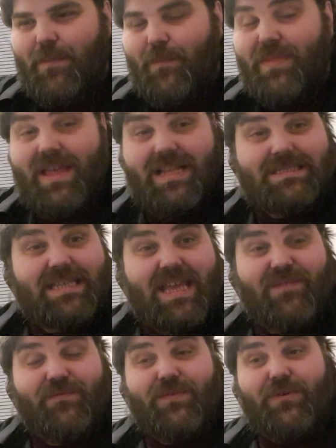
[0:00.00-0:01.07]
But that's
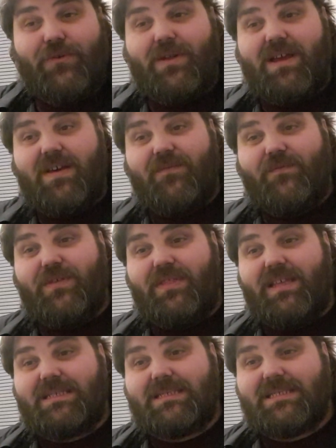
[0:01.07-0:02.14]
it for
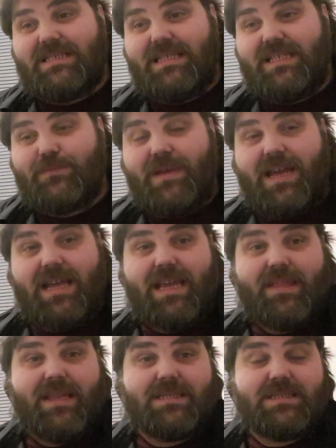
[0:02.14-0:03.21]
this pack,
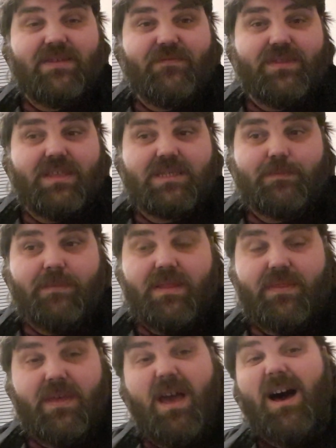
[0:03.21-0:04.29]
and that's it for this
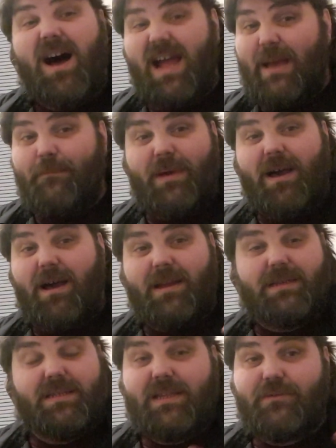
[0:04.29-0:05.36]
month. I am
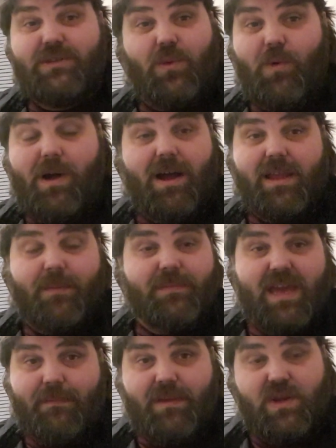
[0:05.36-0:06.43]
behind. I don't know why. I'm
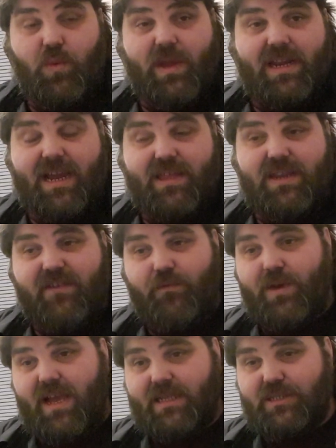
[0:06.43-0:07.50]
getting mine a week later than
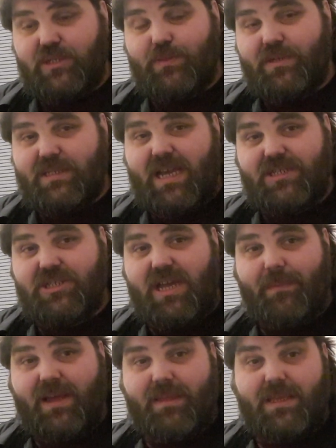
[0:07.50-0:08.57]
everyone else. And I spoke to Hachette
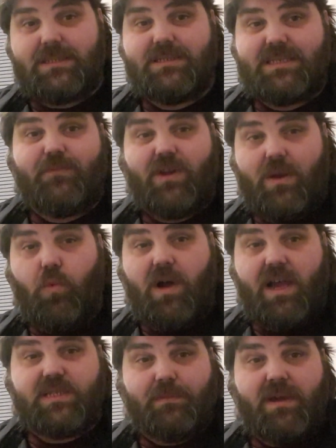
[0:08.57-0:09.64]
about this and said, right,
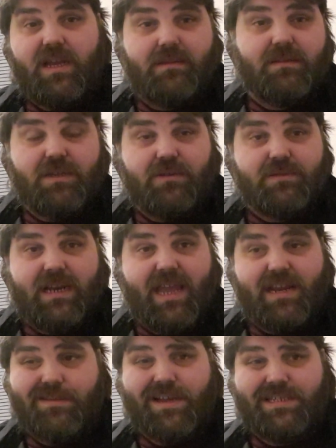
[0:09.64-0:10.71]
why is mine, you know,
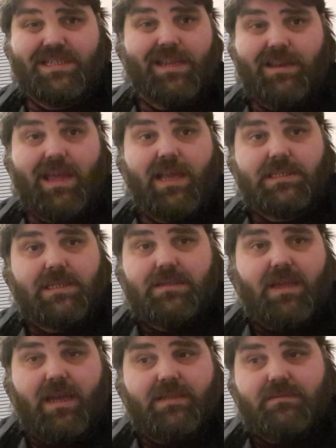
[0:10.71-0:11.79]
delayed 9-10 days?
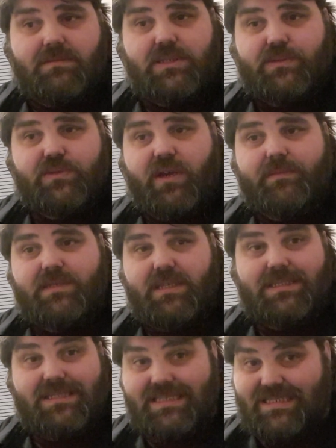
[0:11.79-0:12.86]
I subscribed to
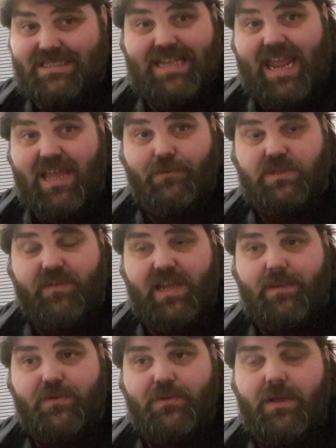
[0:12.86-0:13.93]
this the day it was
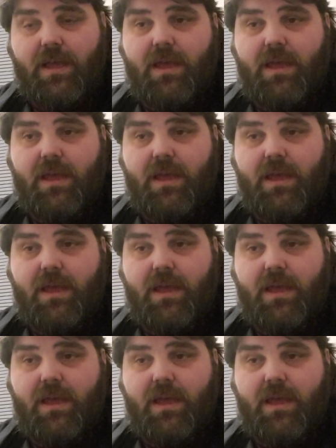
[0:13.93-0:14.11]
available.